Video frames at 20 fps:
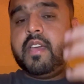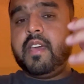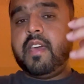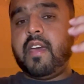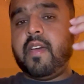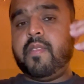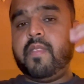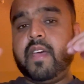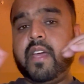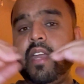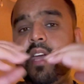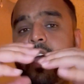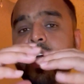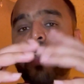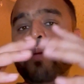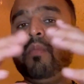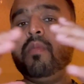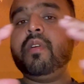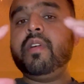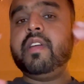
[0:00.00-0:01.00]
and that
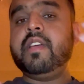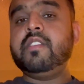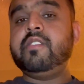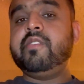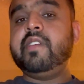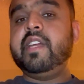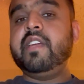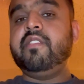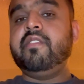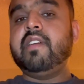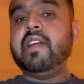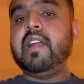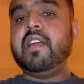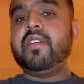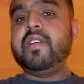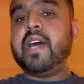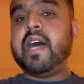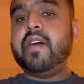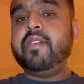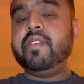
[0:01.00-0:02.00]
amber is very well
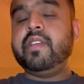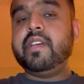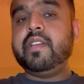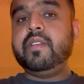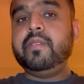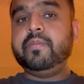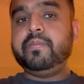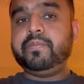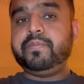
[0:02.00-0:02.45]
rounded